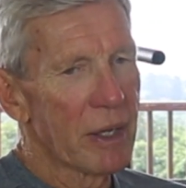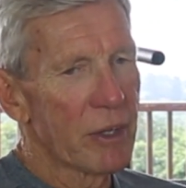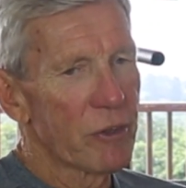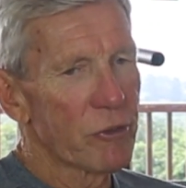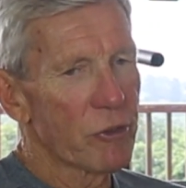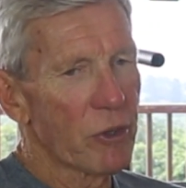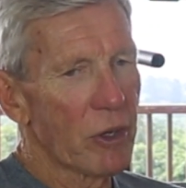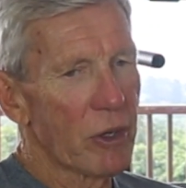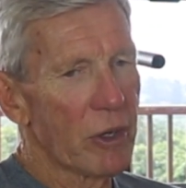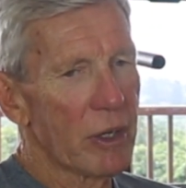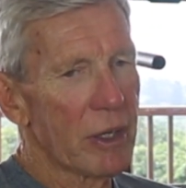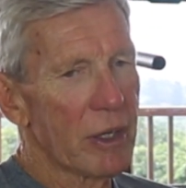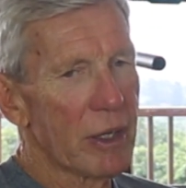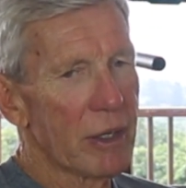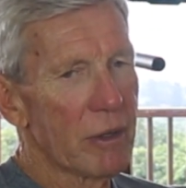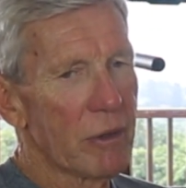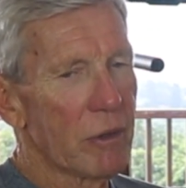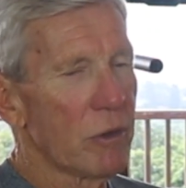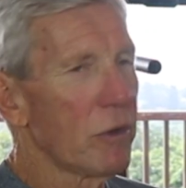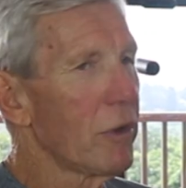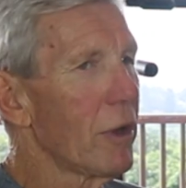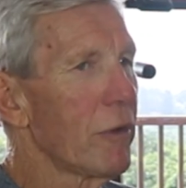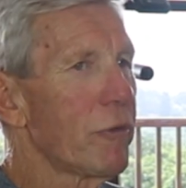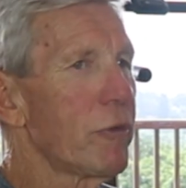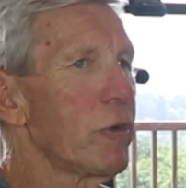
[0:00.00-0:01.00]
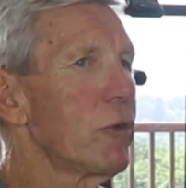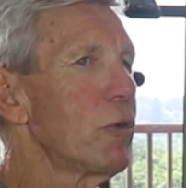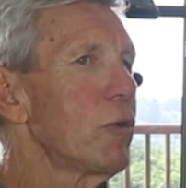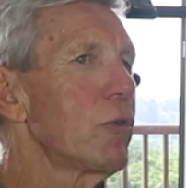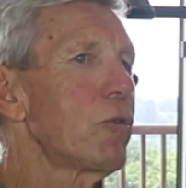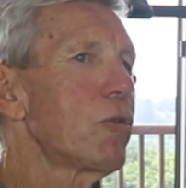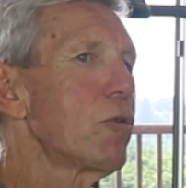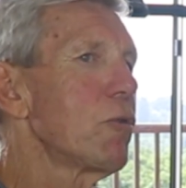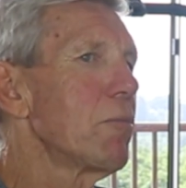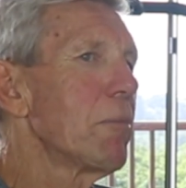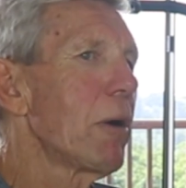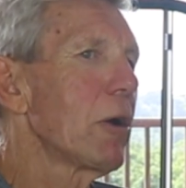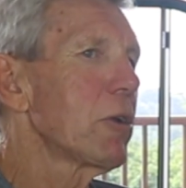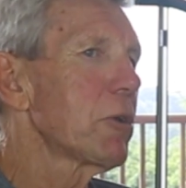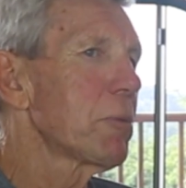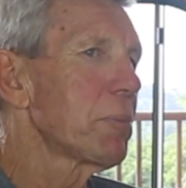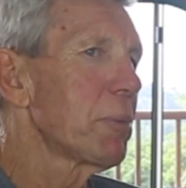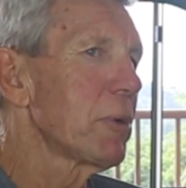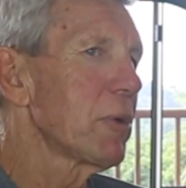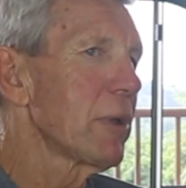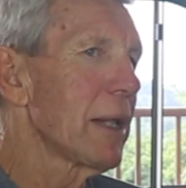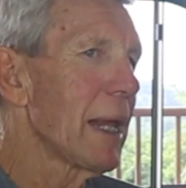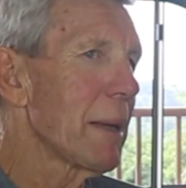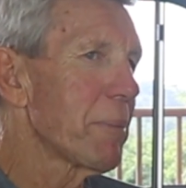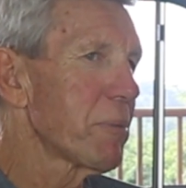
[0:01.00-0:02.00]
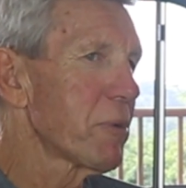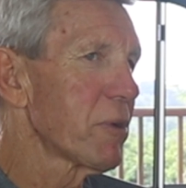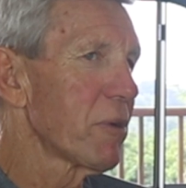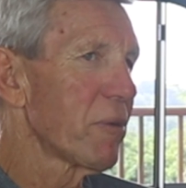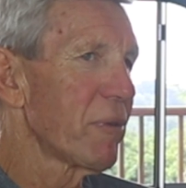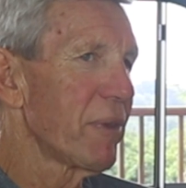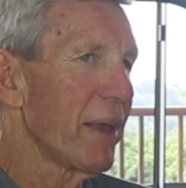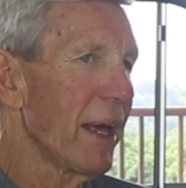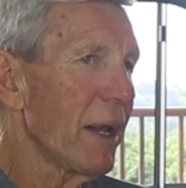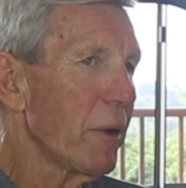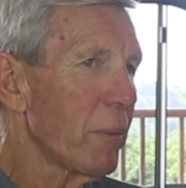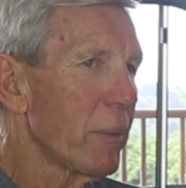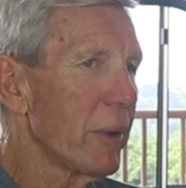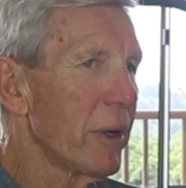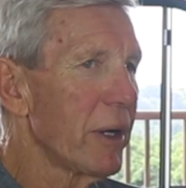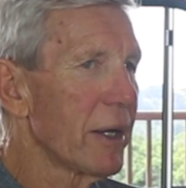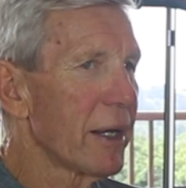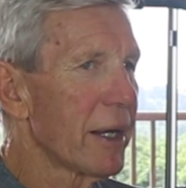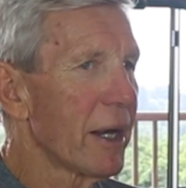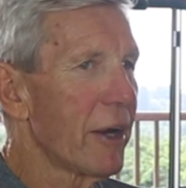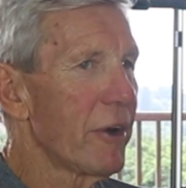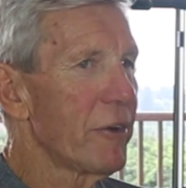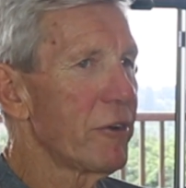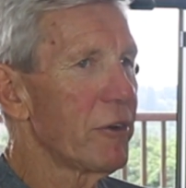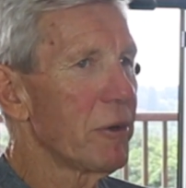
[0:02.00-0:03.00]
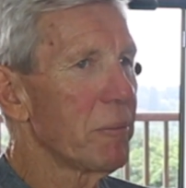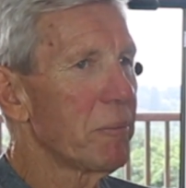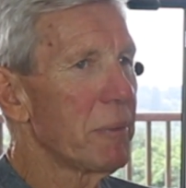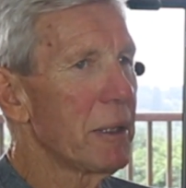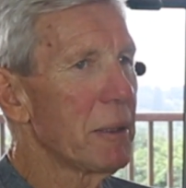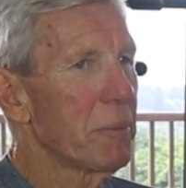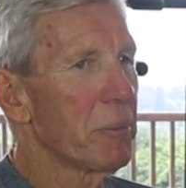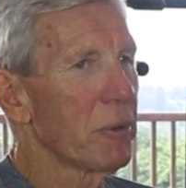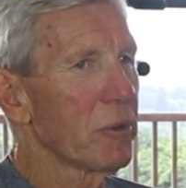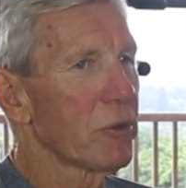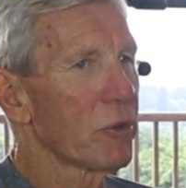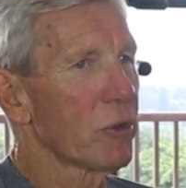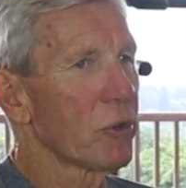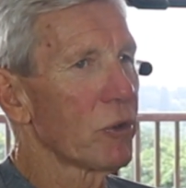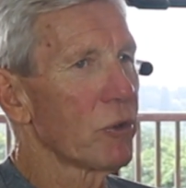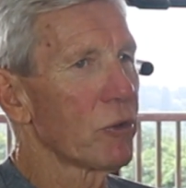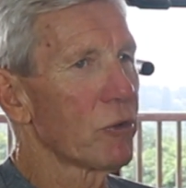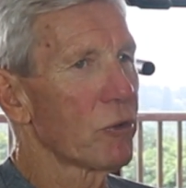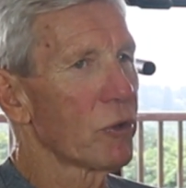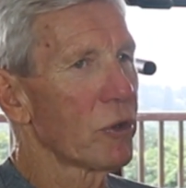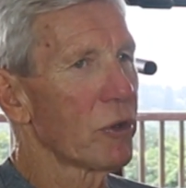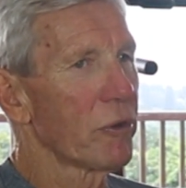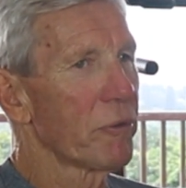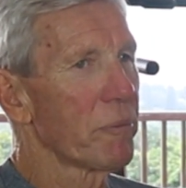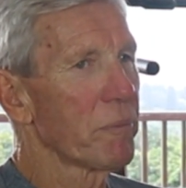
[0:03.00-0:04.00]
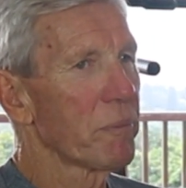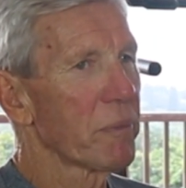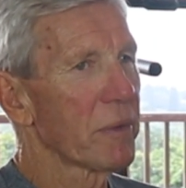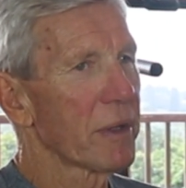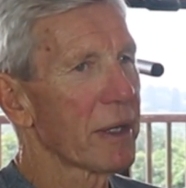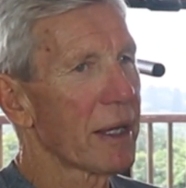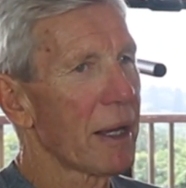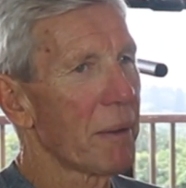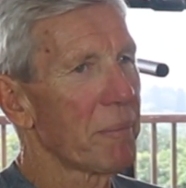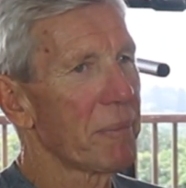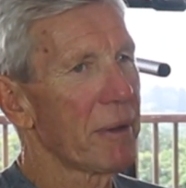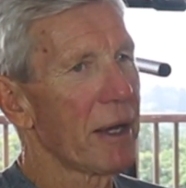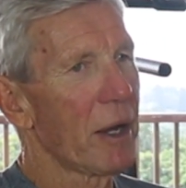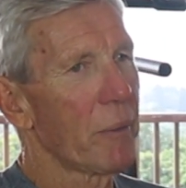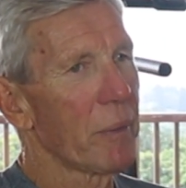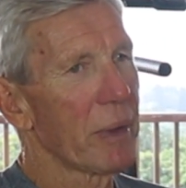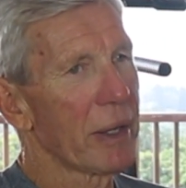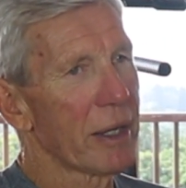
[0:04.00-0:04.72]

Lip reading: So if you just do multiple laps of that, we're encouraging people to sort of come down.